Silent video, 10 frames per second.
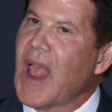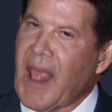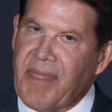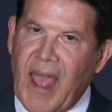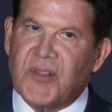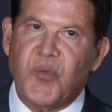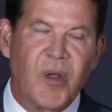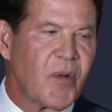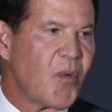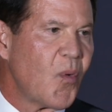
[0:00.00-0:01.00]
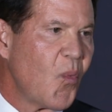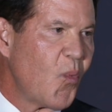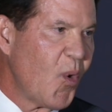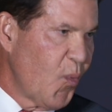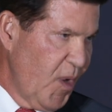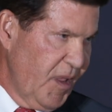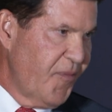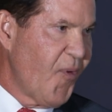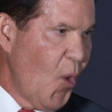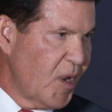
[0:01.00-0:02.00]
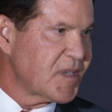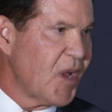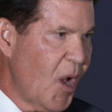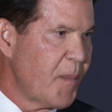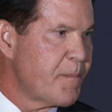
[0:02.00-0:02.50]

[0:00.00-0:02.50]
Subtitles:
And that's what we're really focused on.